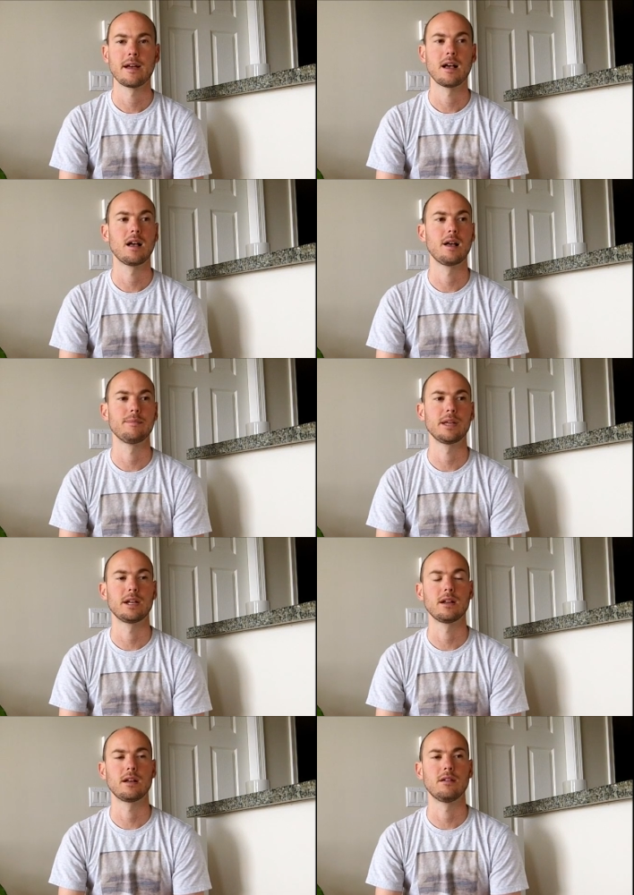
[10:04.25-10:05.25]

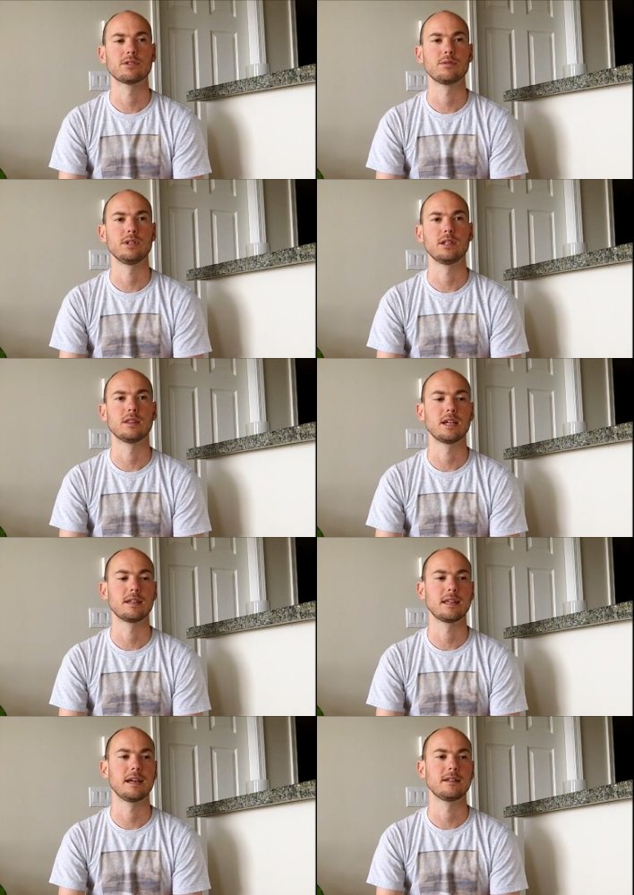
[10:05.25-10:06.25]
And also you can
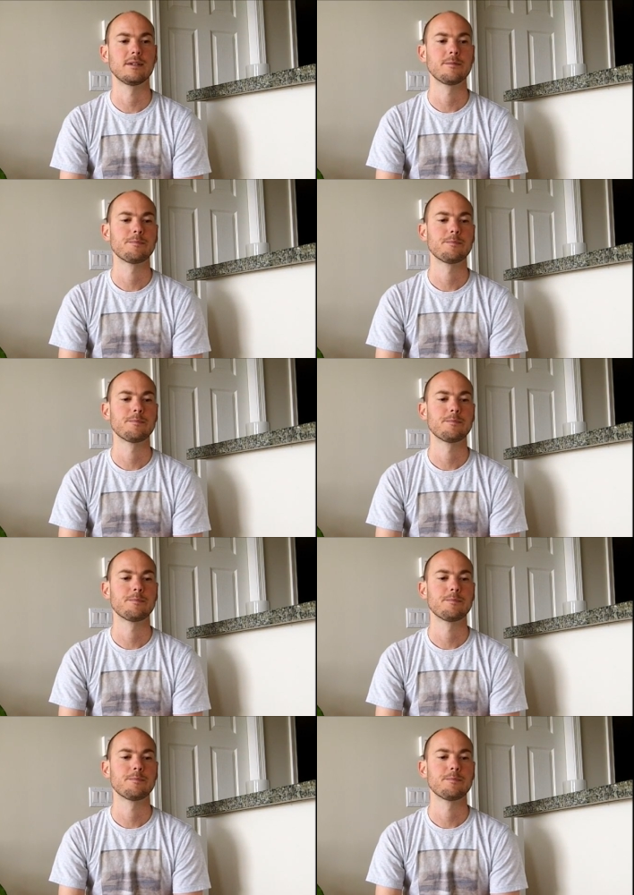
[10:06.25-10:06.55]
think that